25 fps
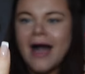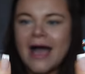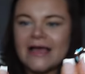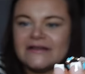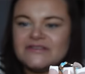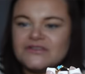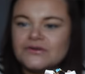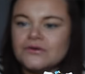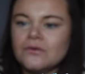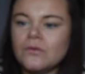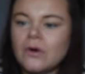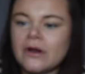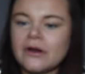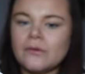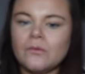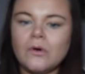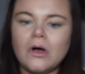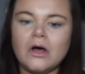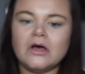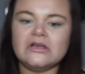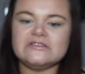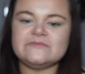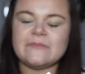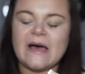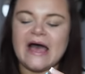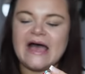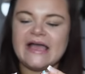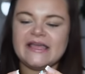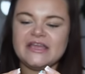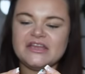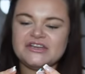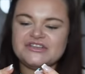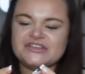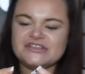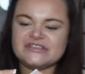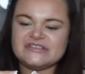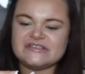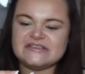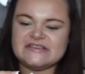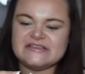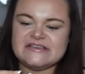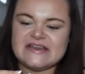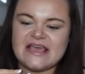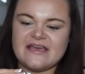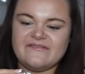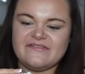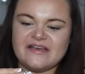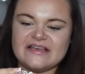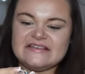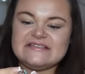I don't know what it was, but I had just
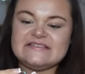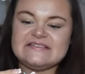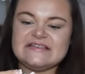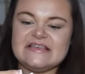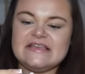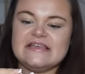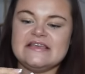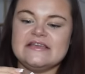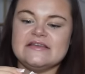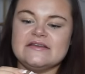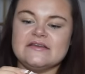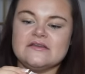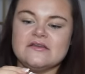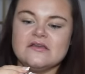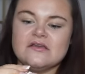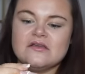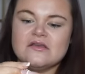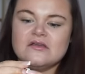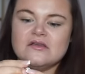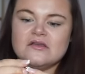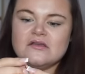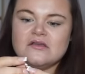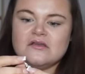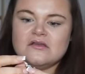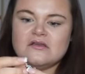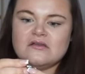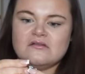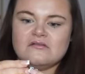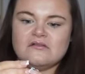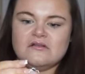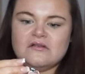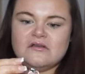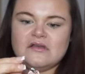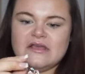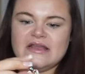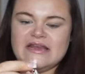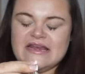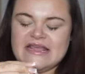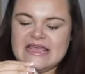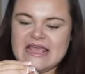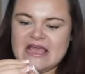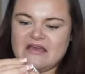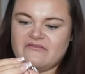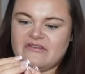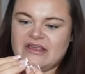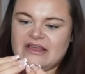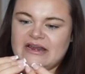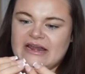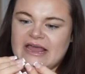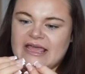never seen an
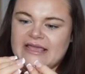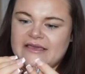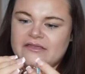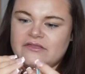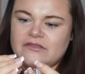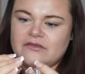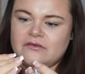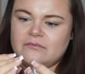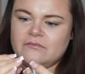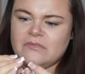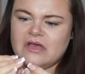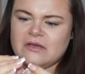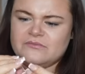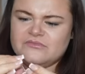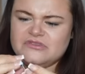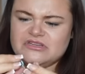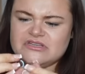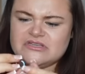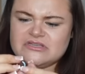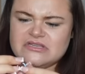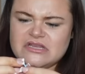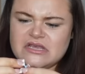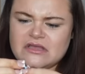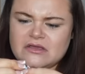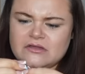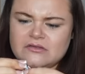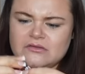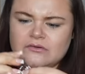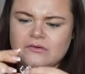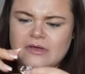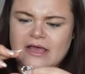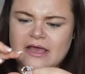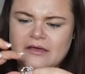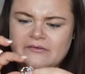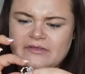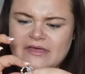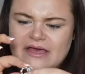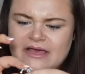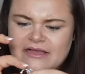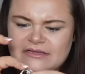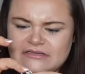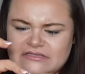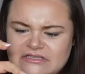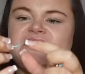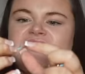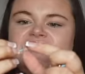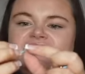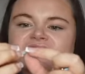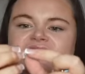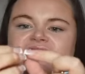earring like them. I'm just thinking though, how the hell
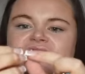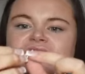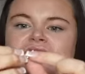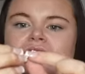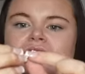did they just